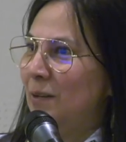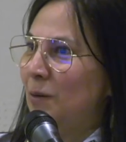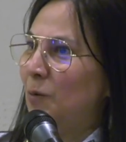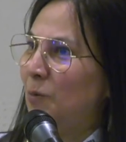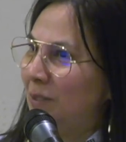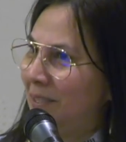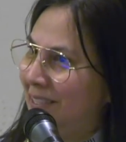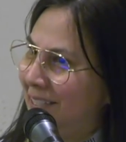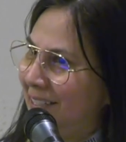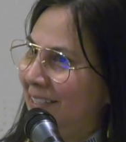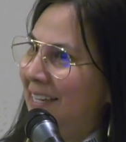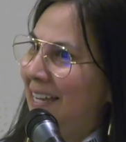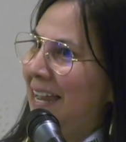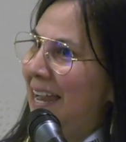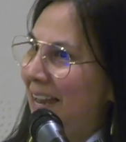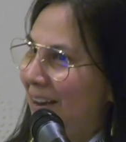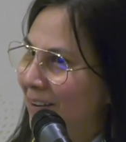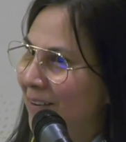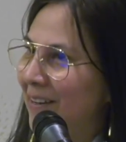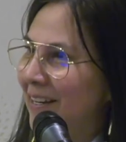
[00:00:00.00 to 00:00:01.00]
within the
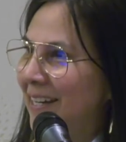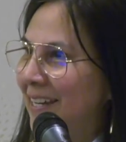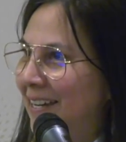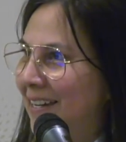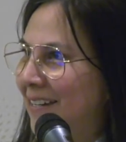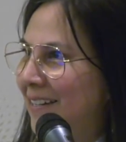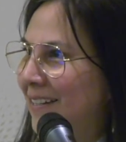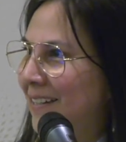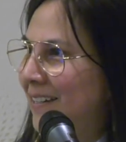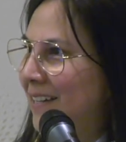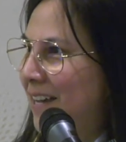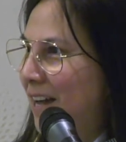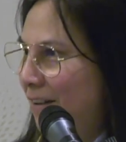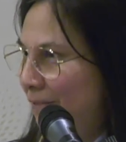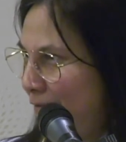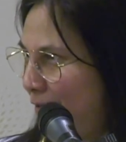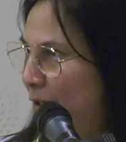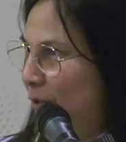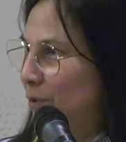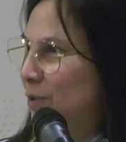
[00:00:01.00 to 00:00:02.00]
area
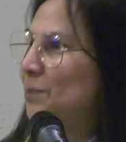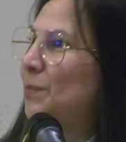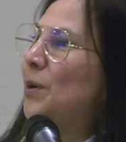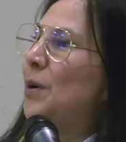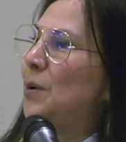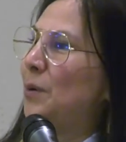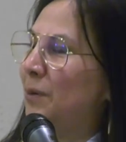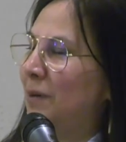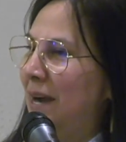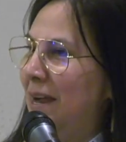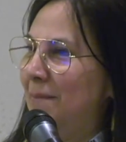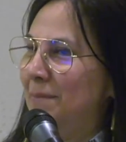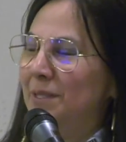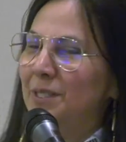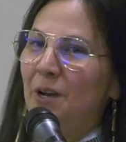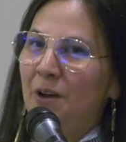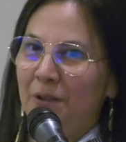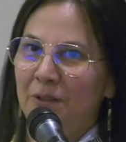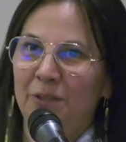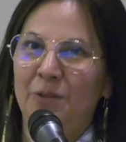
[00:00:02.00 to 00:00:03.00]
of those programs
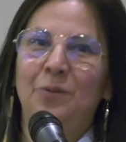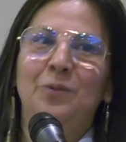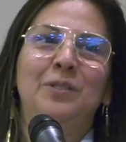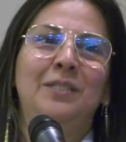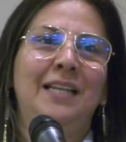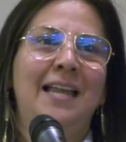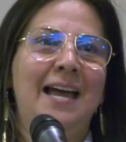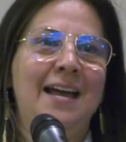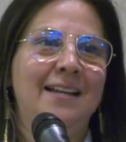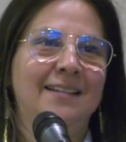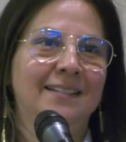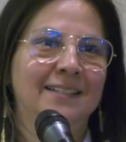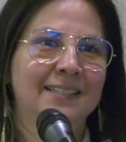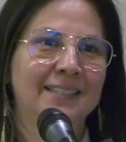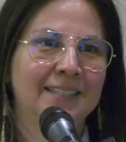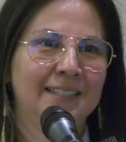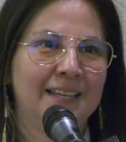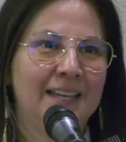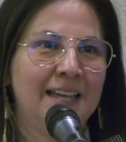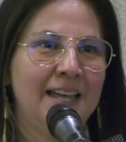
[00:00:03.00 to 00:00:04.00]
on those lands.